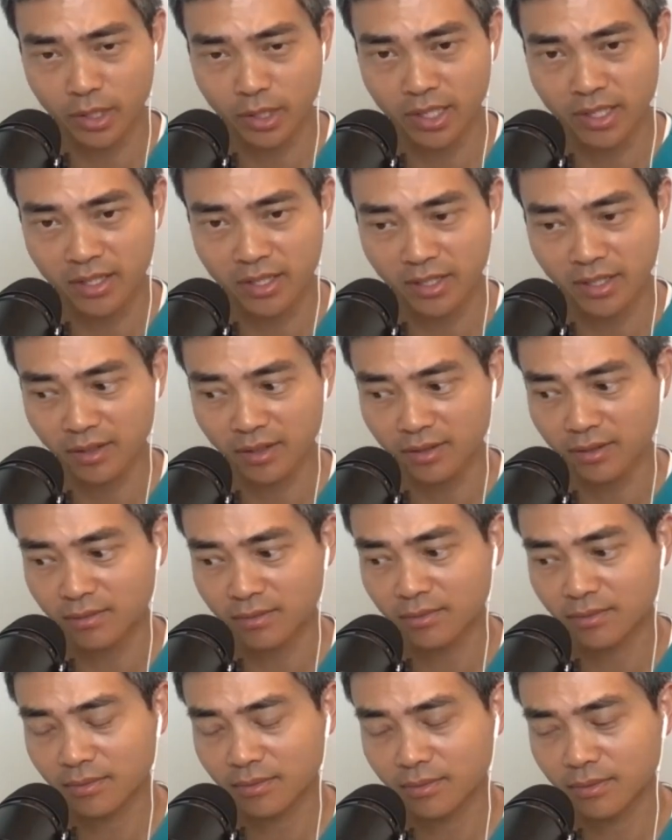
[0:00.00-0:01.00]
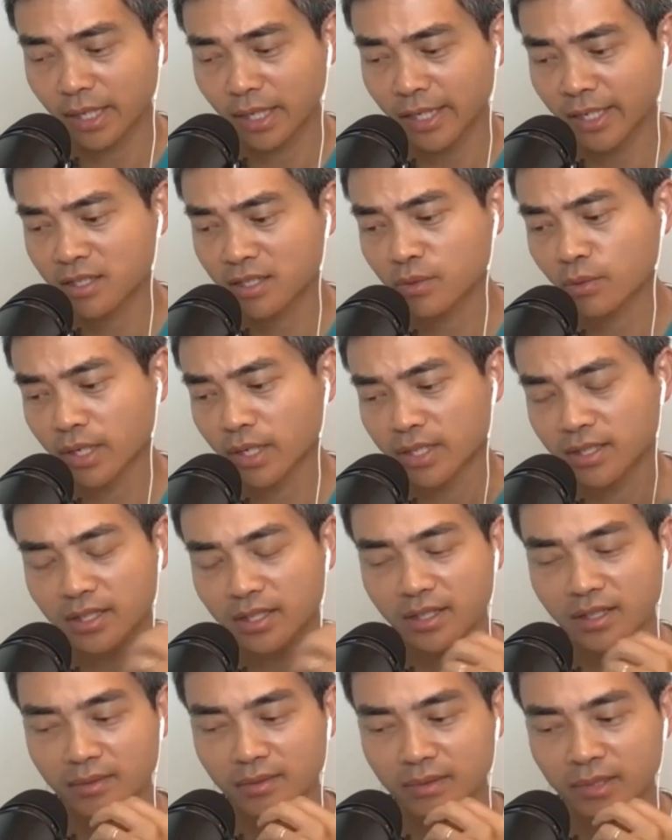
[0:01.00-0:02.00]
What is the I guess what is
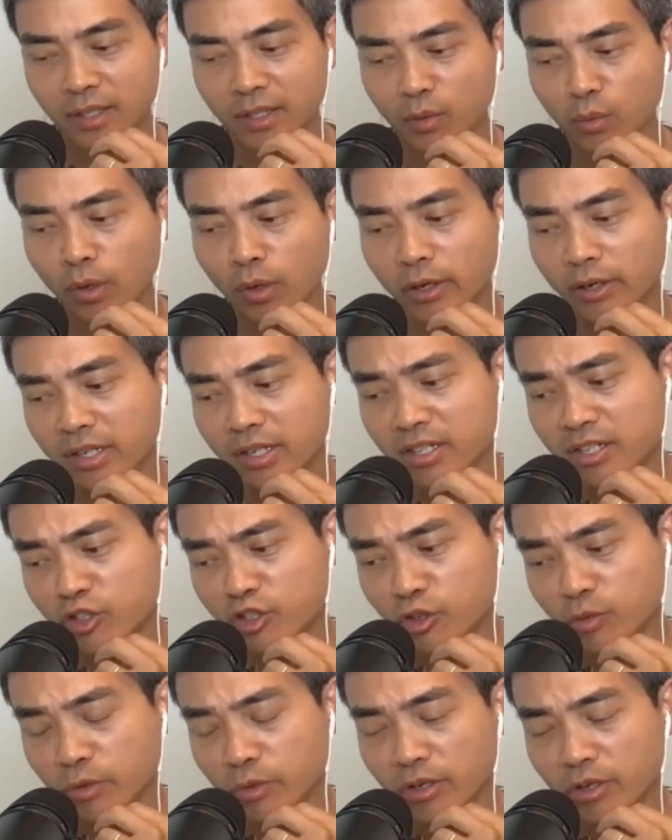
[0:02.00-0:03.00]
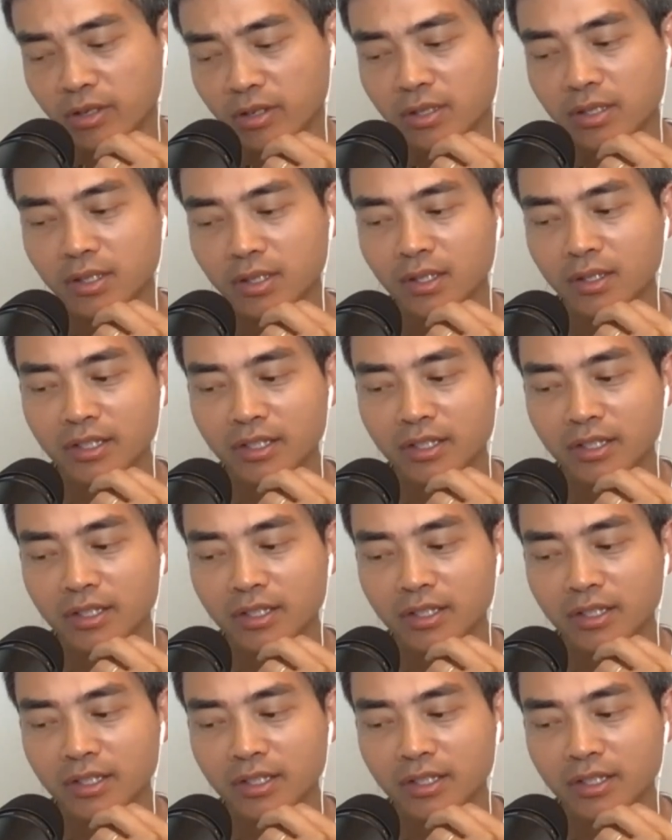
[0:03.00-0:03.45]
the, you know, what are consumer,